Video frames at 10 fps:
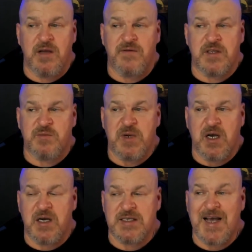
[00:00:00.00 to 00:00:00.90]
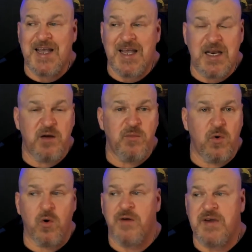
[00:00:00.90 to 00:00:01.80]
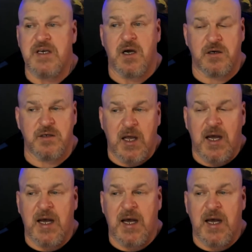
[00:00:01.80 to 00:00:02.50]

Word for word: if it's because I hit him or if he ducked.